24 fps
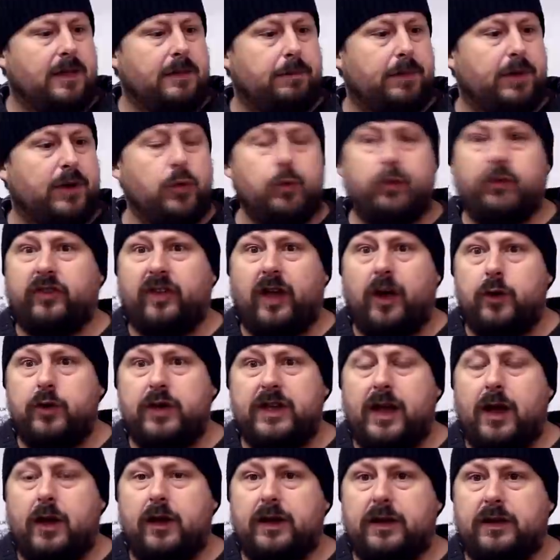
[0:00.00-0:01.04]
But also,
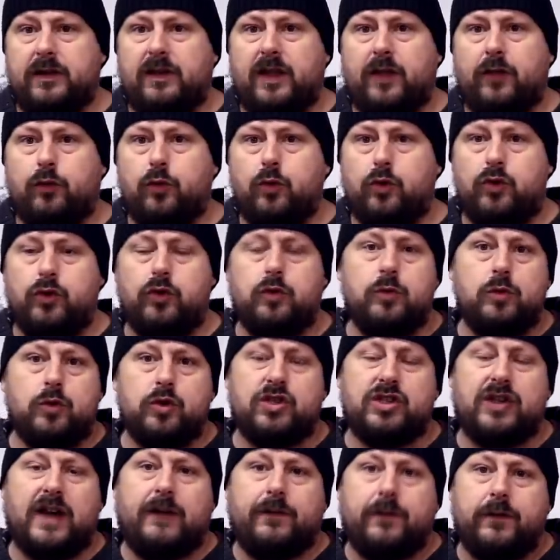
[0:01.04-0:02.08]
you know, it does all the normal
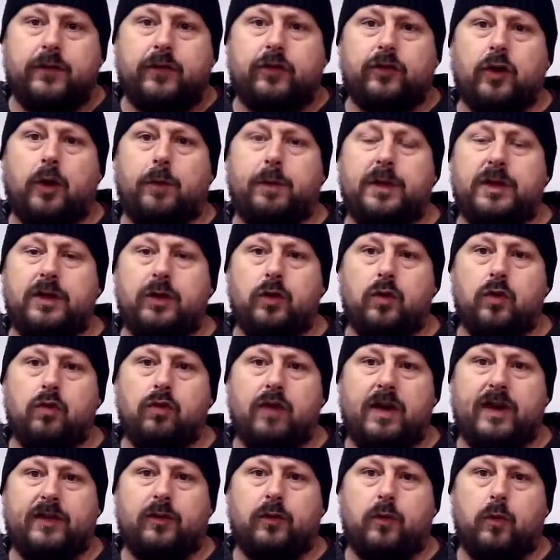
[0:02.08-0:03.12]
stuff of stopping your
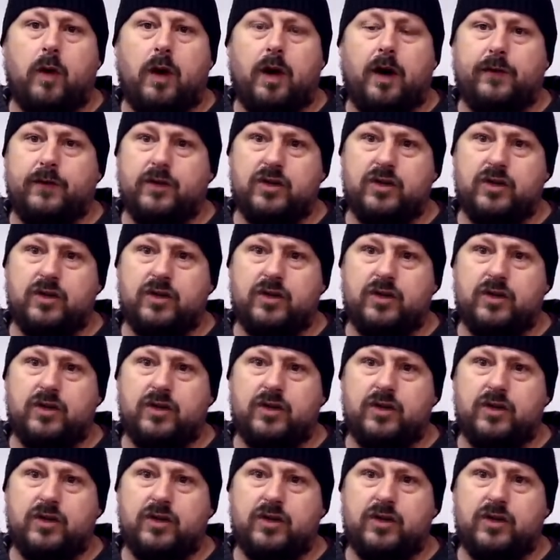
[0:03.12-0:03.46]
reservoir.